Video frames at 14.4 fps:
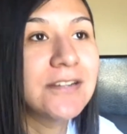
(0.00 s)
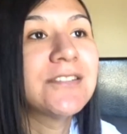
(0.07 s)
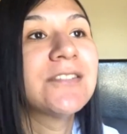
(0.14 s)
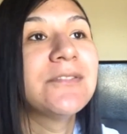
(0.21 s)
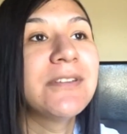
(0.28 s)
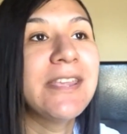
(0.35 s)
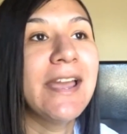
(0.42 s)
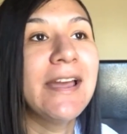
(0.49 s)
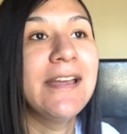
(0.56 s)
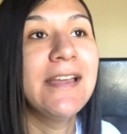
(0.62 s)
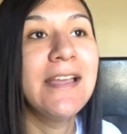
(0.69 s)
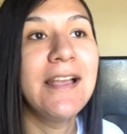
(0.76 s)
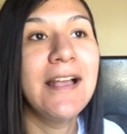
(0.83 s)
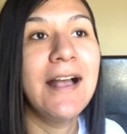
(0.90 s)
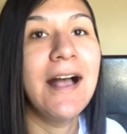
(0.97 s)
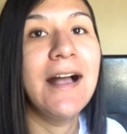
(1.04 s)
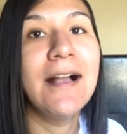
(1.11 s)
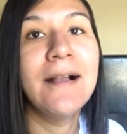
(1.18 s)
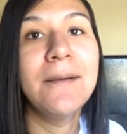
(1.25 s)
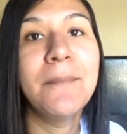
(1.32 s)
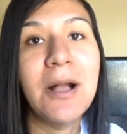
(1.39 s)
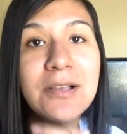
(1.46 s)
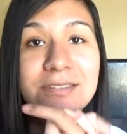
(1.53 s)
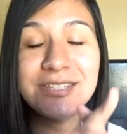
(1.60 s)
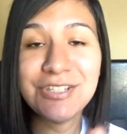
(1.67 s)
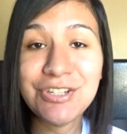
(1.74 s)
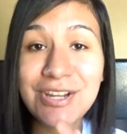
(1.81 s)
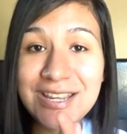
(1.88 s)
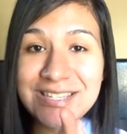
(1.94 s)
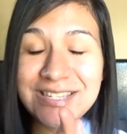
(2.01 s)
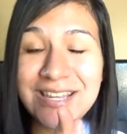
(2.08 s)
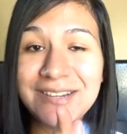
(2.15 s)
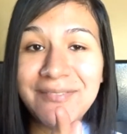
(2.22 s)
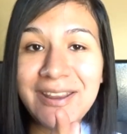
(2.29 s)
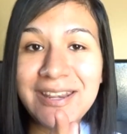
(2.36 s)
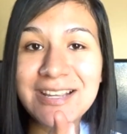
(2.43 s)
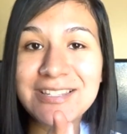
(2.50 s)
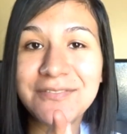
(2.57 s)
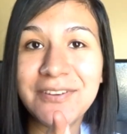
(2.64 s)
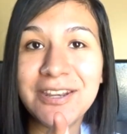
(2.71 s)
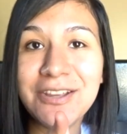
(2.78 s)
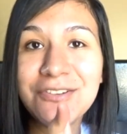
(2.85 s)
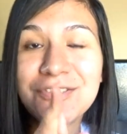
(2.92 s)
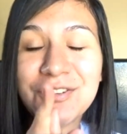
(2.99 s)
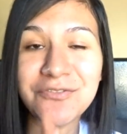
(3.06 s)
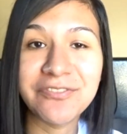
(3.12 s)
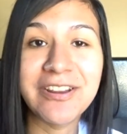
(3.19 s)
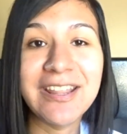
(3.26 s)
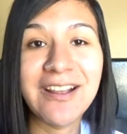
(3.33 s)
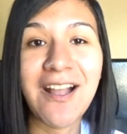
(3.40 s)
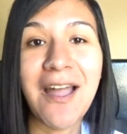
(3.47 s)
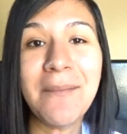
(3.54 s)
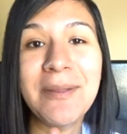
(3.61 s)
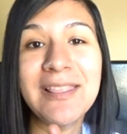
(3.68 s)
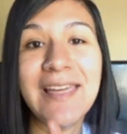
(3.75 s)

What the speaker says: So yeah, I'll see you guys in my next video. Don't forget to comment,